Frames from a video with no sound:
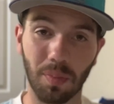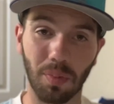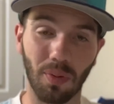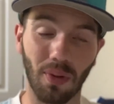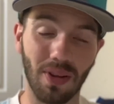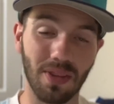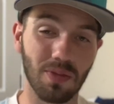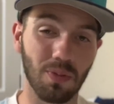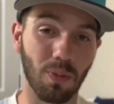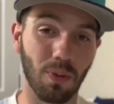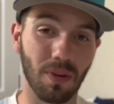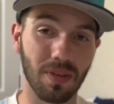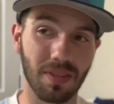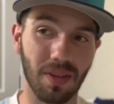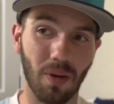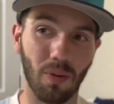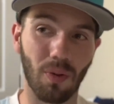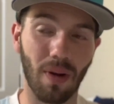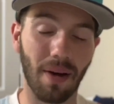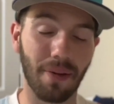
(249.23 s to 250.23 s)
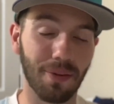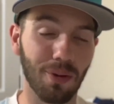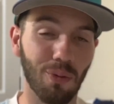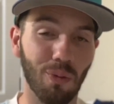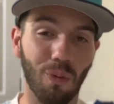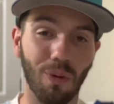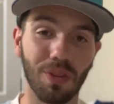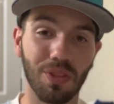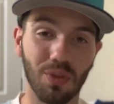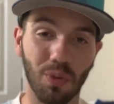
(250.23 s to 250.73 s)
plus was around a
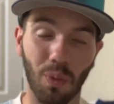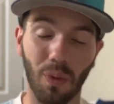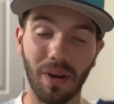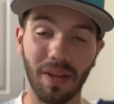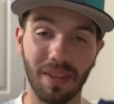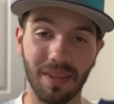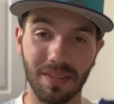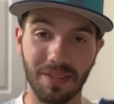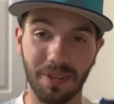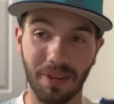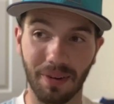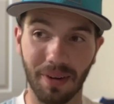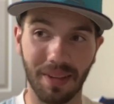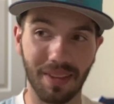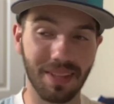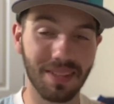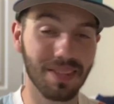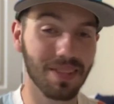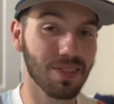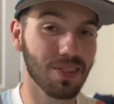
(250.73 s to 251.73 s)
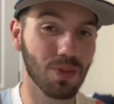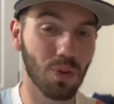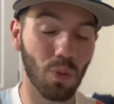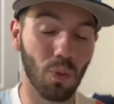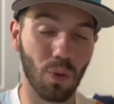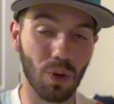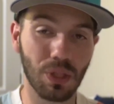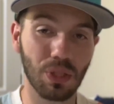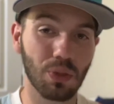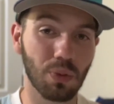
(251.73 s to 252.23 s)
120 this year, and this is the
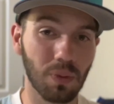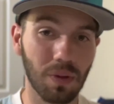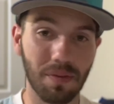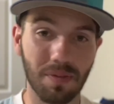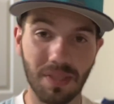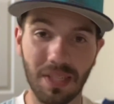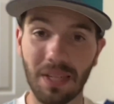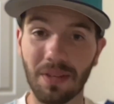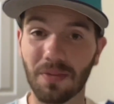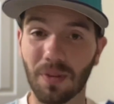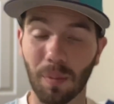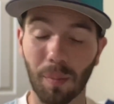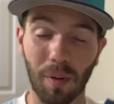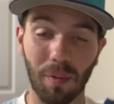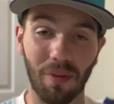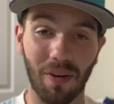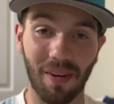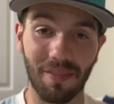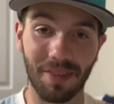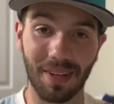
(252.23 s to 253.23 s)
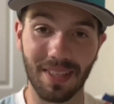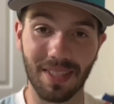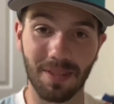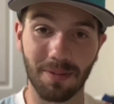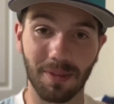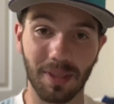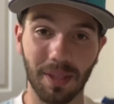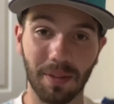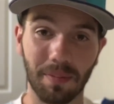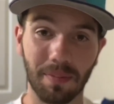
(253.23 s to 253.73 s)
worst we've seen from him
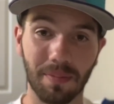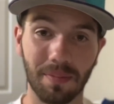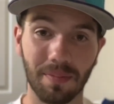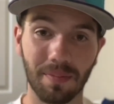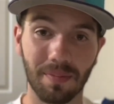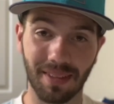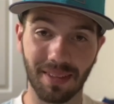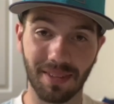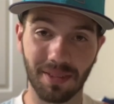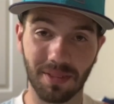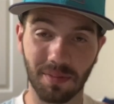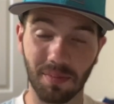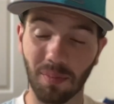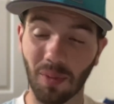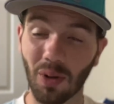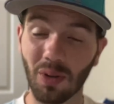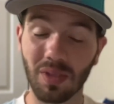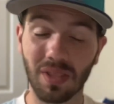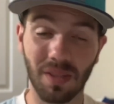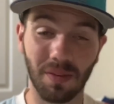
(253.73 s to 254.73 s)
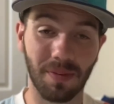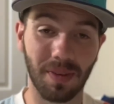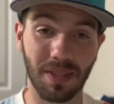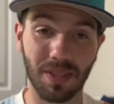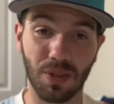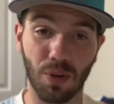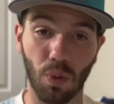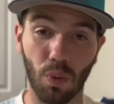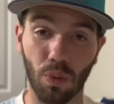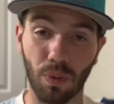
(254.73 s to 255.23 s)
offensively. And most of
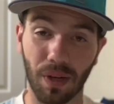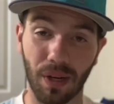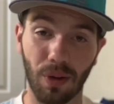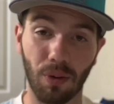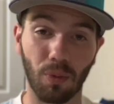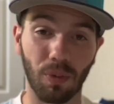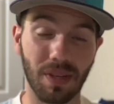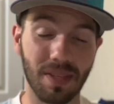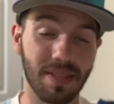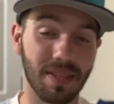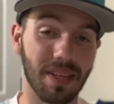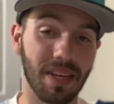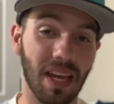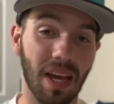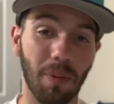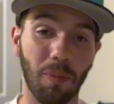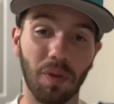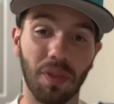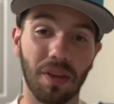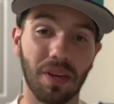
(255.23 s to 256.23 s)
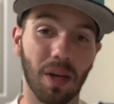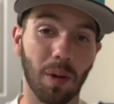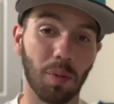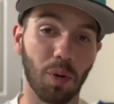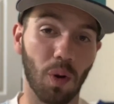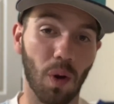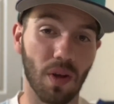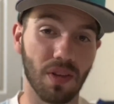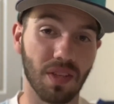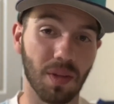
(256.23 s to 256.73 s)
his career, we see him with a
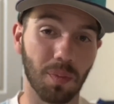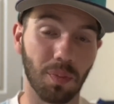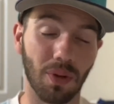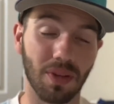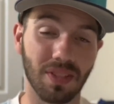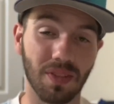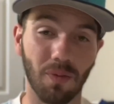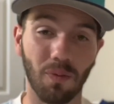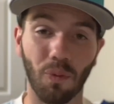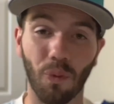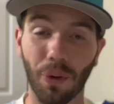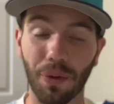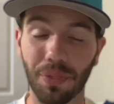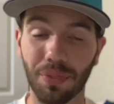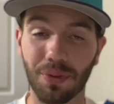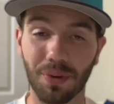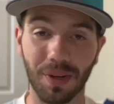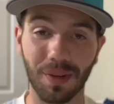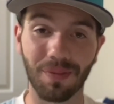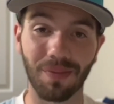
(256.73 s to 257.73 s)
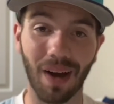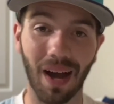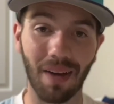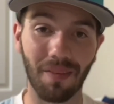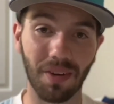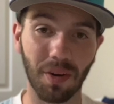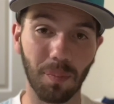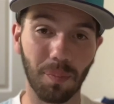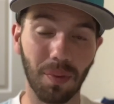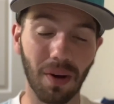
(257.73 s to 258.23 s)
WRC plus of
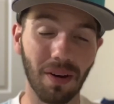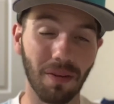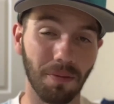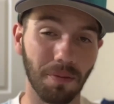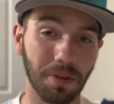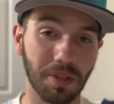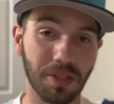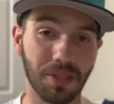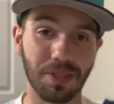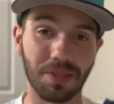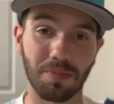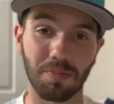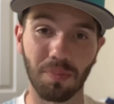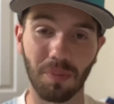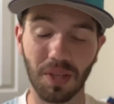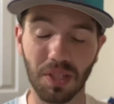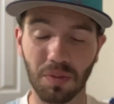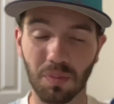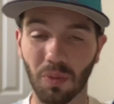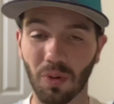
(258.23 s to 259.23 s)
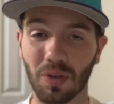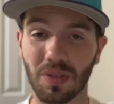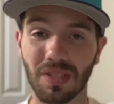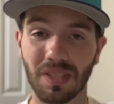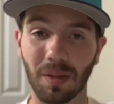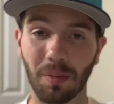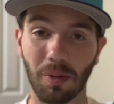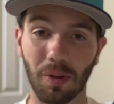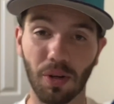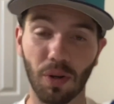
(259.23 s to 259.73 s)
135 and above, which is much more
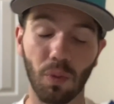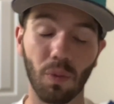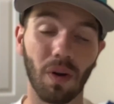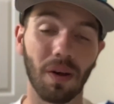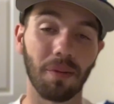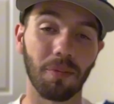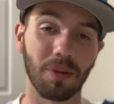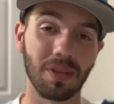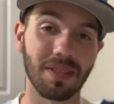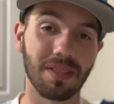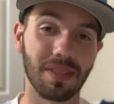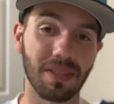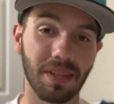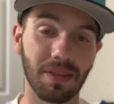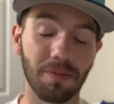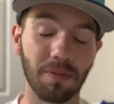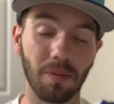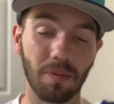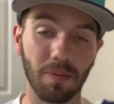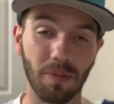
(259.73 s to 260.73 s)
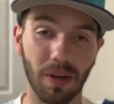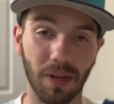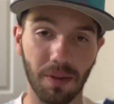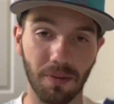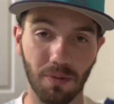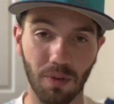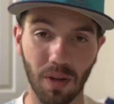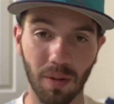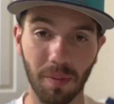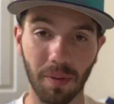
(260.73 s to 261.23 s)
similar to what we see from
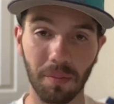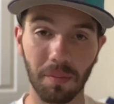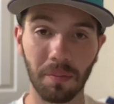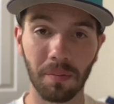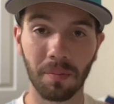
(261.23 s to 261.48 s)
Freddie Freeman.